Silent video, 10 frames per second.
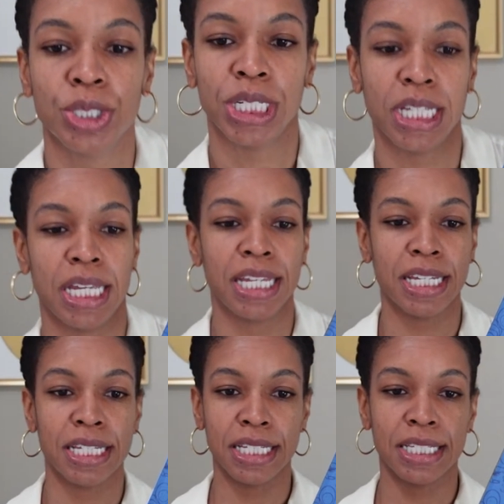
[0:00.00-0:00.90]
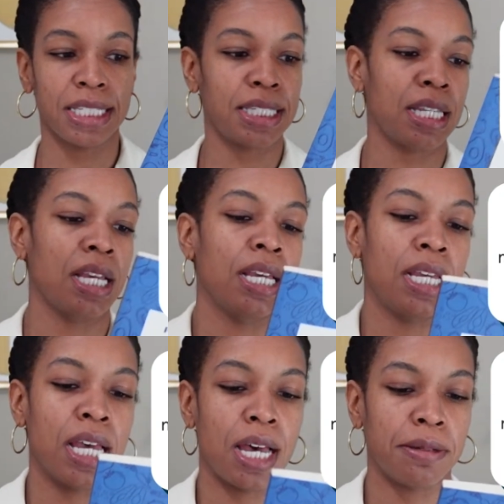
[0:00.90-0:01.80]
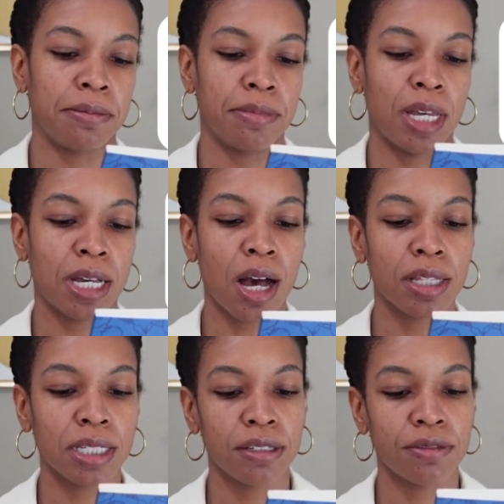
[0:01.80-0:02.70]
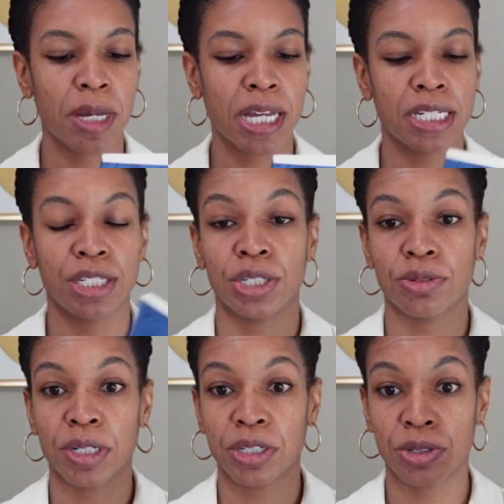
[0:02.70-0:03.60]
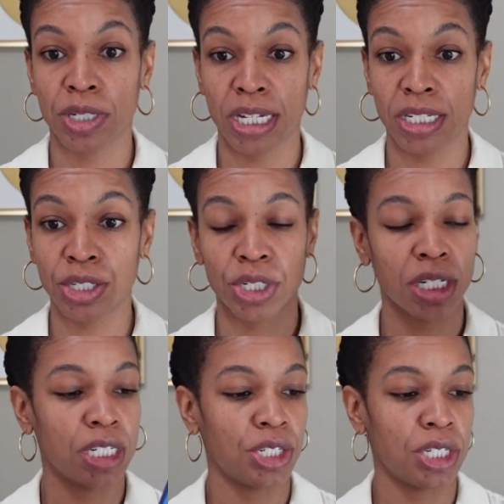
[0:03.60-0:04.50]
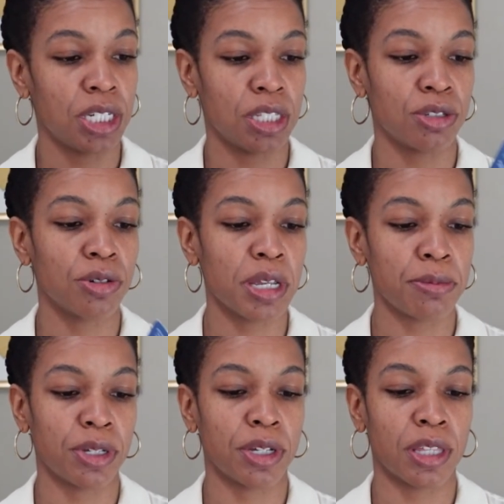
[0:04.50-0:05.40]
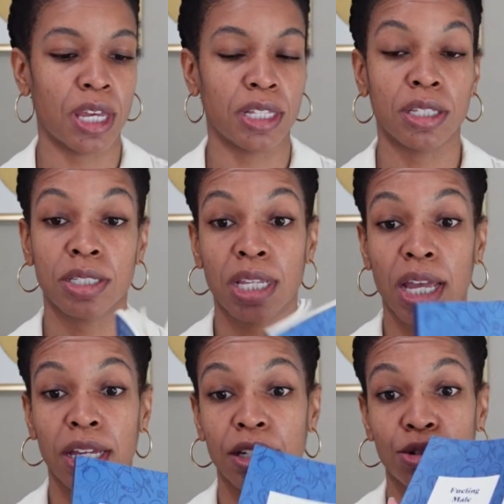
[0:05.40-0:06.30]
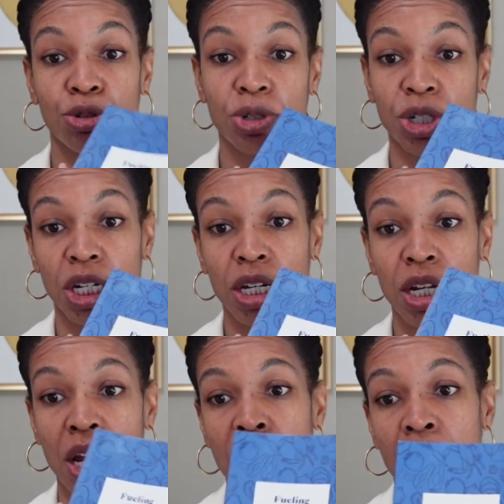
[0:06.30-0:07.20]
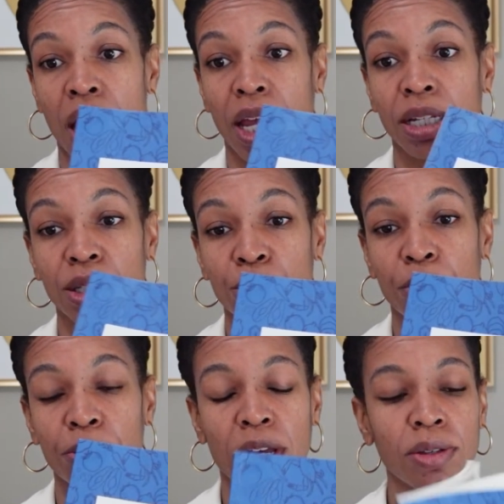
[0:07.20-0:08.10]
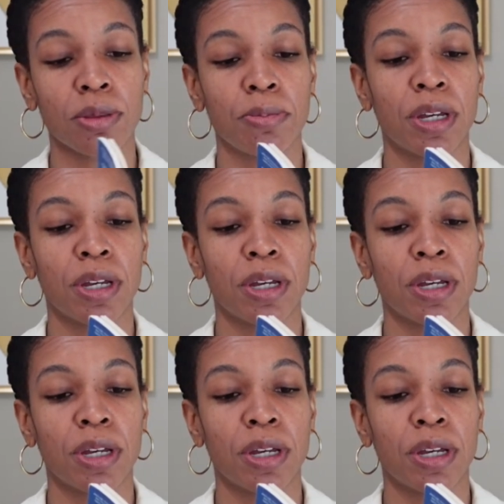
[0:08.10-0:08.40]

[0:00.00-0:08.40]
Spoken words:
She is a colleague of mine, and she's a registered dietitian, and she did this great book that looks at nutrition and sperm health,